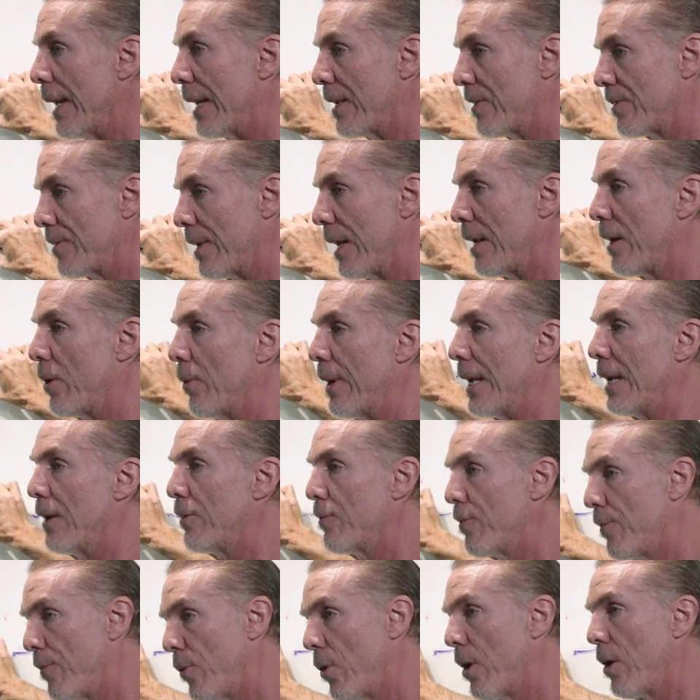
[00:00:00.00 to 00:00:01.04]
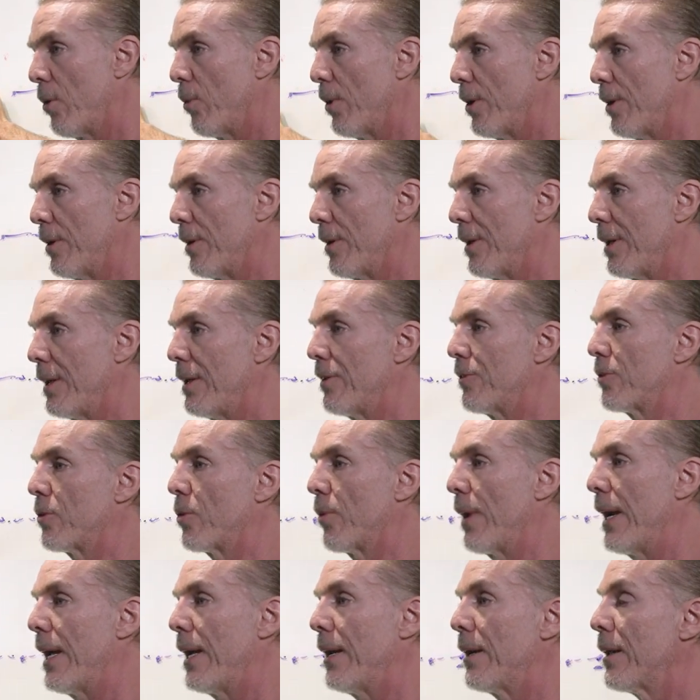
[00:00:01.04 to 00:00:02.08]
accelerate forward is
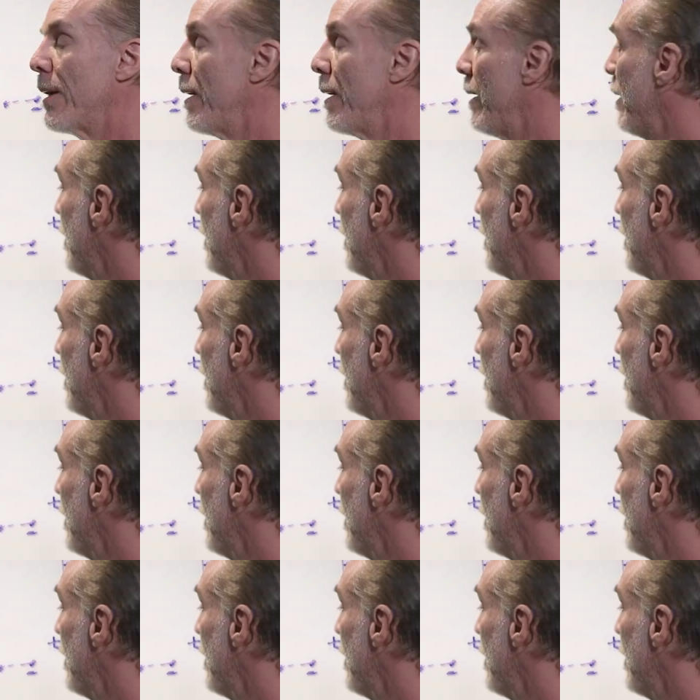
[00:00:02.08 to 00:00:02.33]
great.